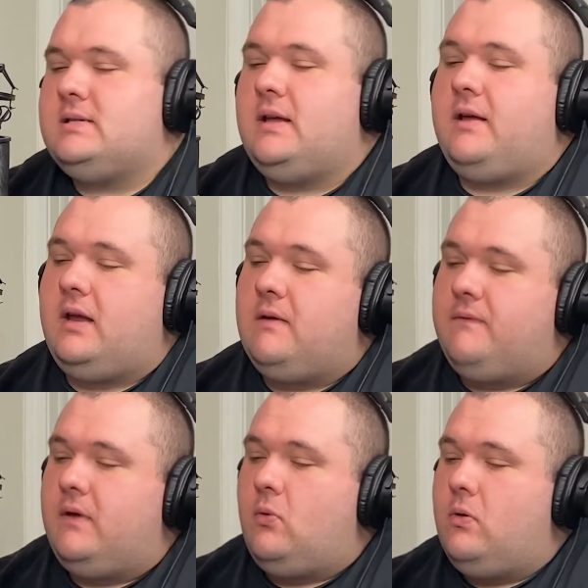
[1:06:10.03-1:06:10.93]
that
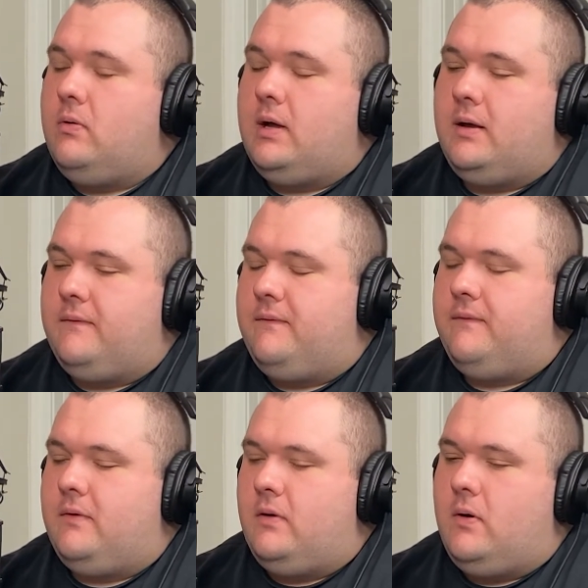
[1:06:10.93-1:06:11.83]
if
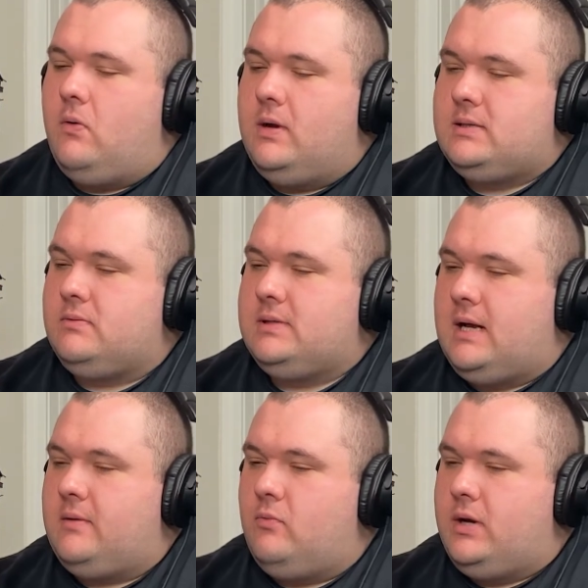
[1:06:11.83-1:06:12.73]
OS was
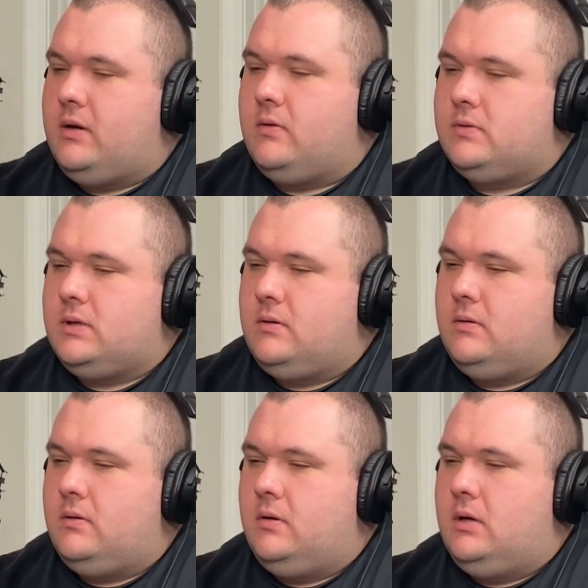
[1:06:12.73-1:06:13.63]
on Windows,
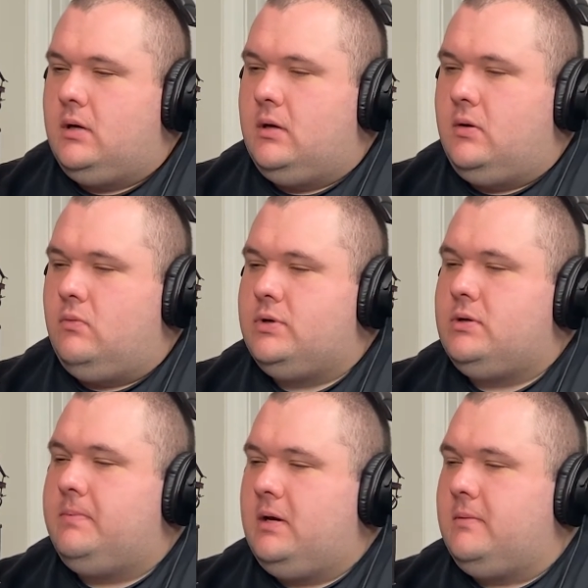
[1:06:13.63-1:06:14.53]
would
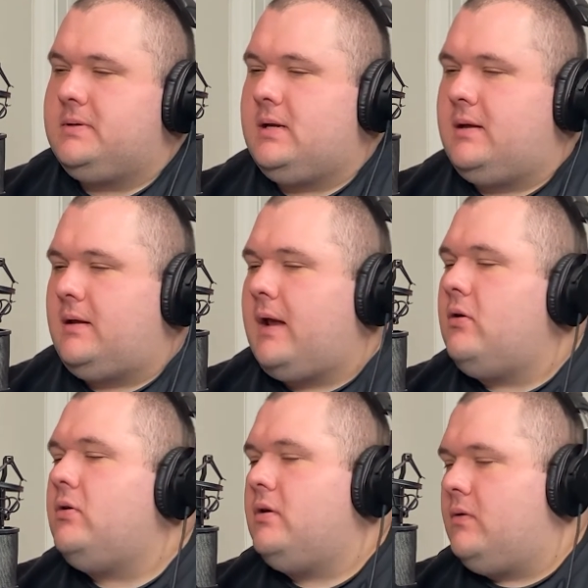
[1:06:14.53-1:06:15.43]
you be upset? I
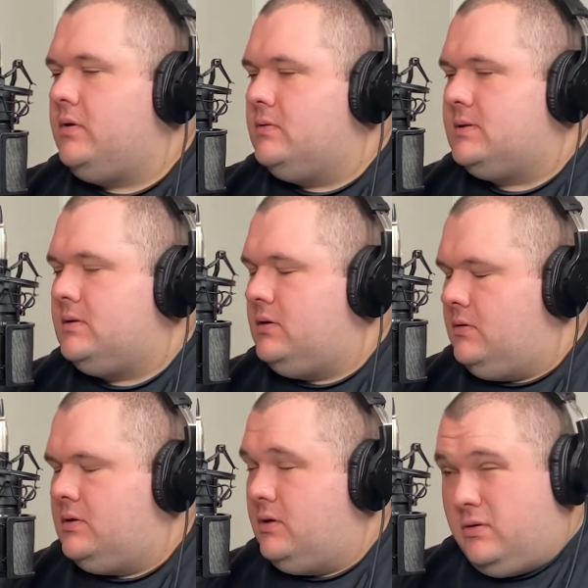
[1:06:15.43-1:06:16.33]
know you don't use. Do
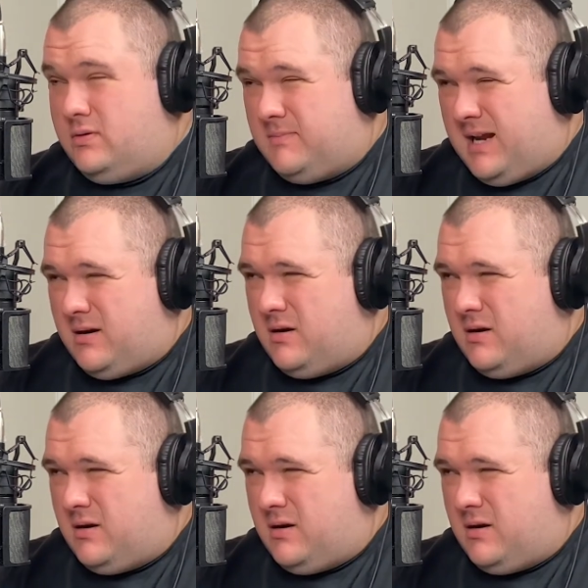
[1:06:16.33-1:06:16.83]
you use a Mac?